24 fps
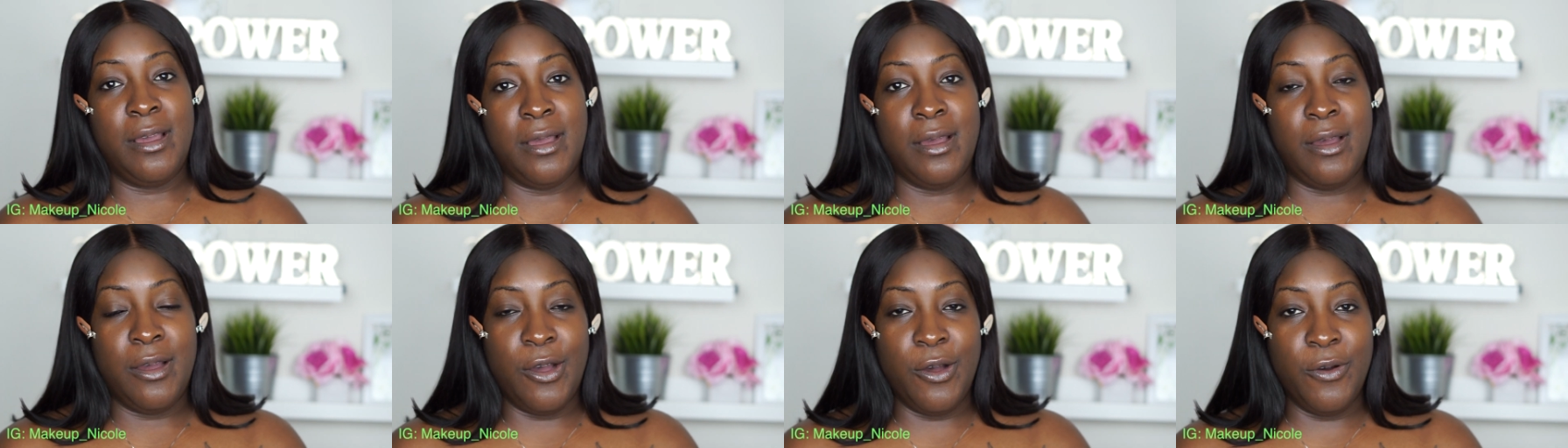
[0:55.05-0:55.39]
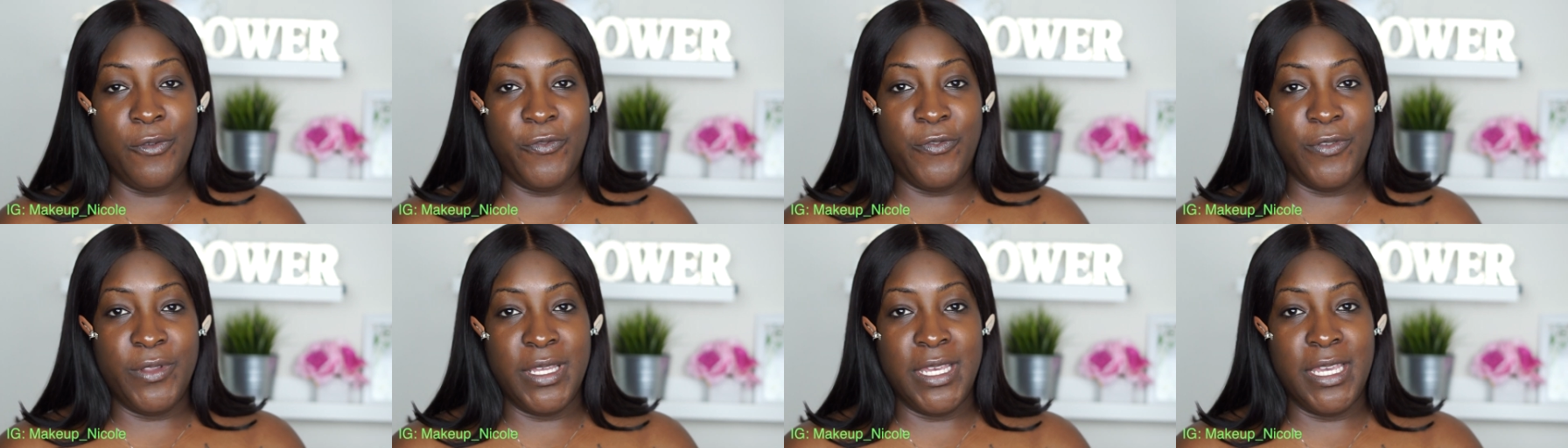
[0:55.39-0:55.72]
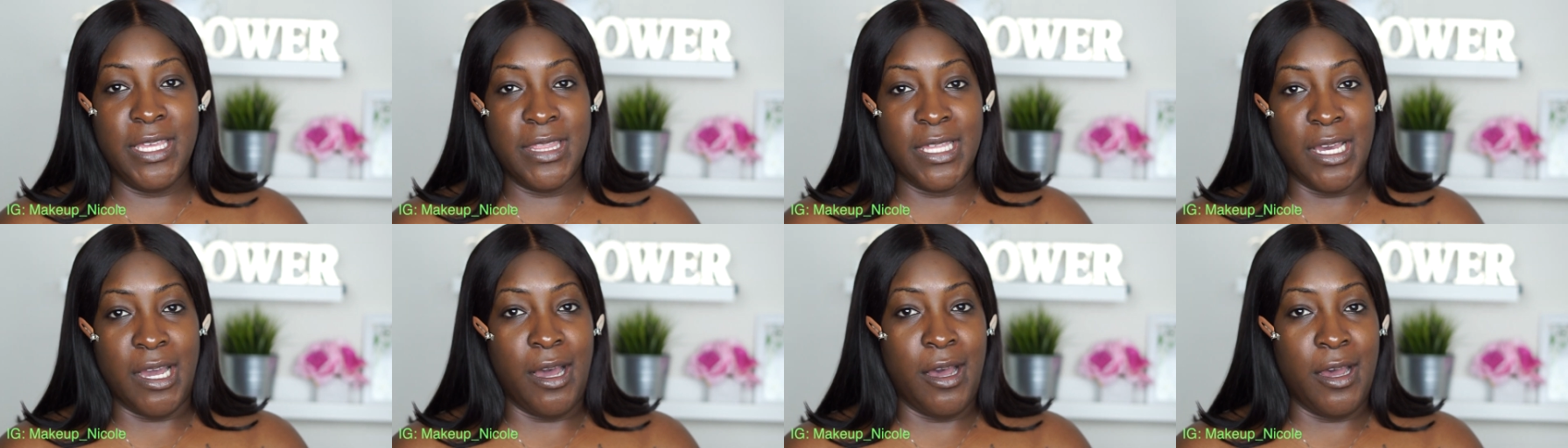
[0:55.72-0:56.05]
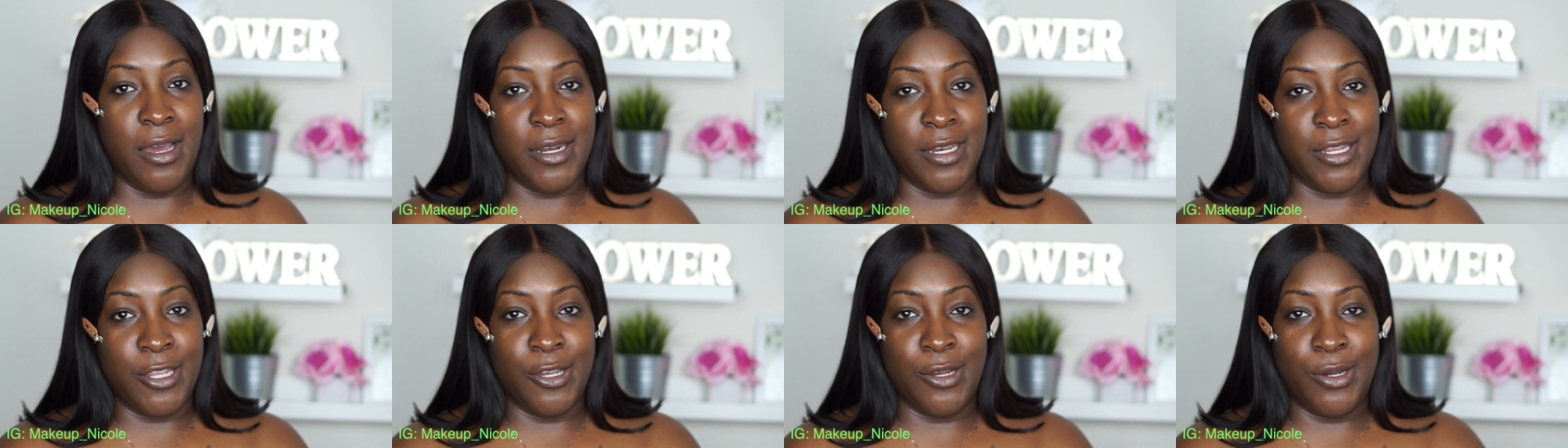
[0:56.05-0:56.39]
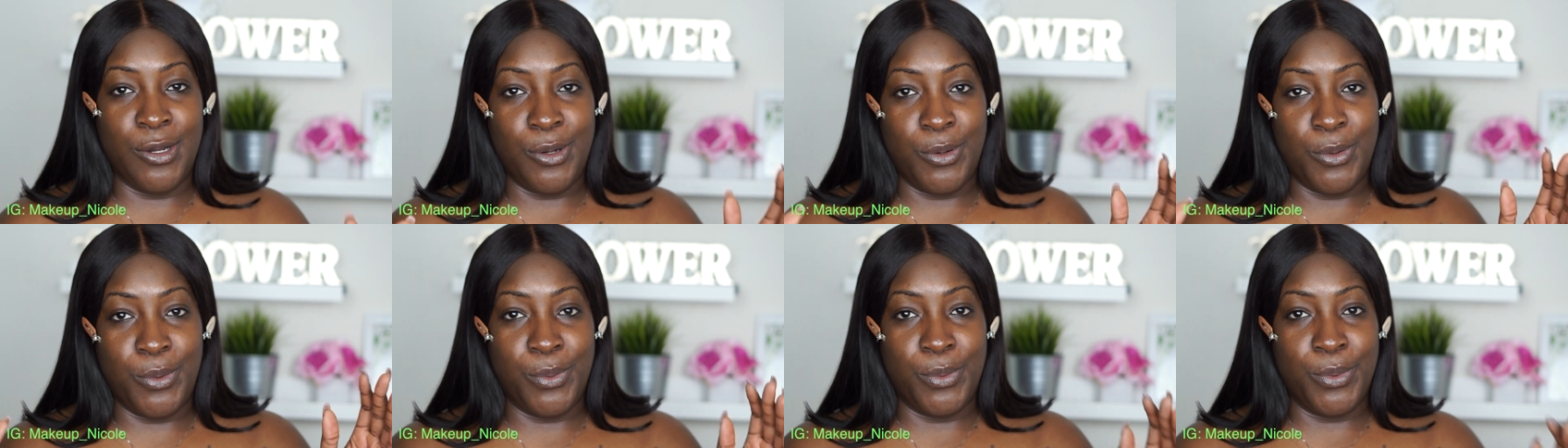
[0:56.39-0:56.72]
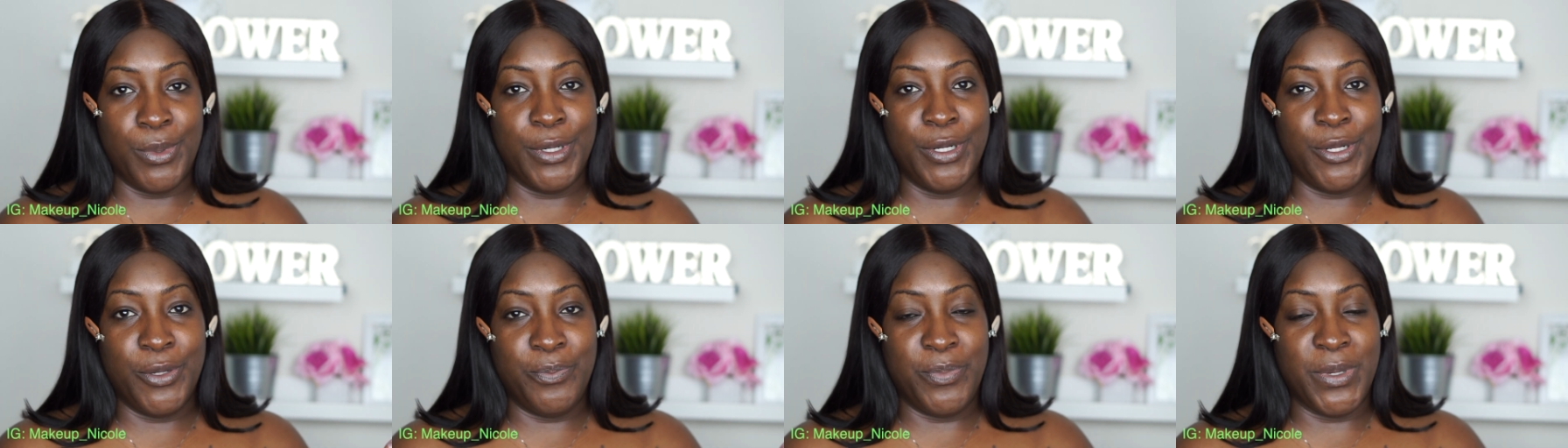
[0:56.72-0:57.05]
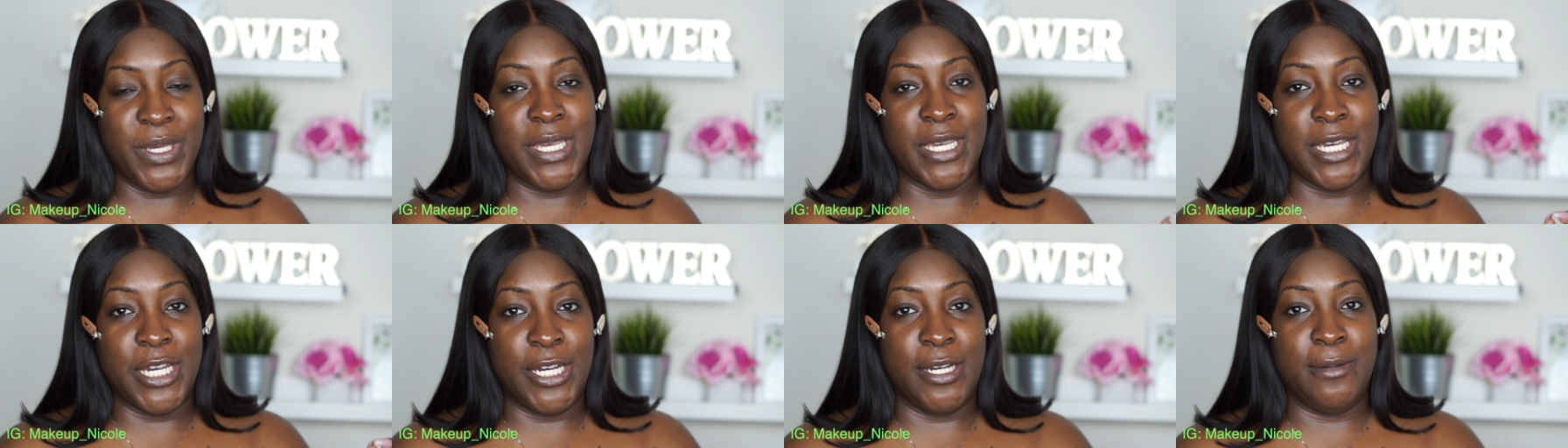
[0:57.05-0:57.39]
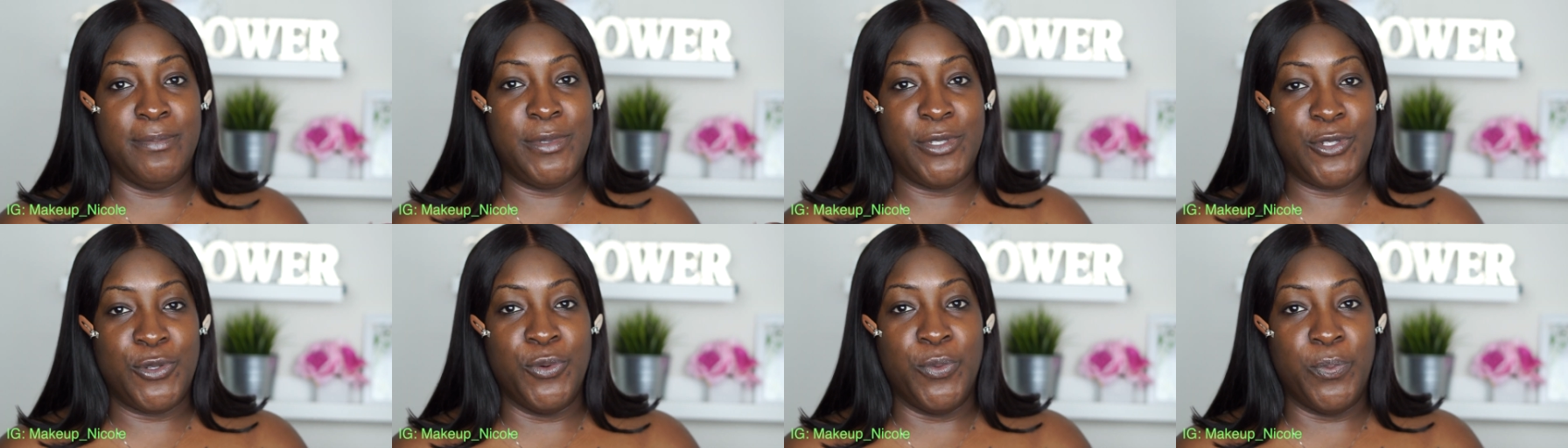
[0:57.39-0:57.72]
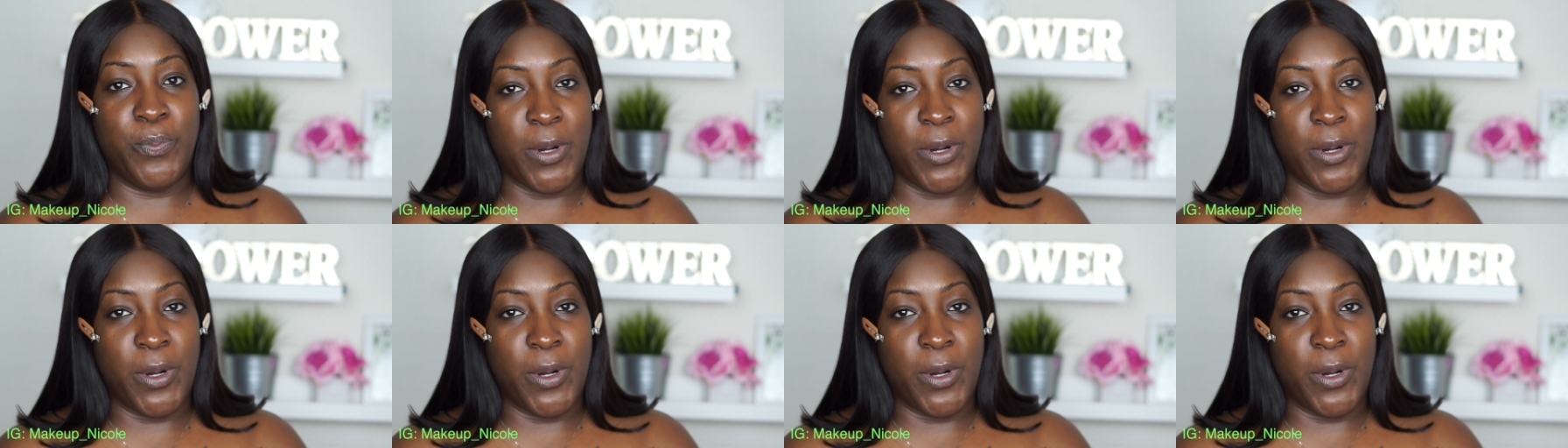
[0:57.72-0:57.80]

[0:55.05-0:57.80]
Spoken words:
hopefully the audio will be up to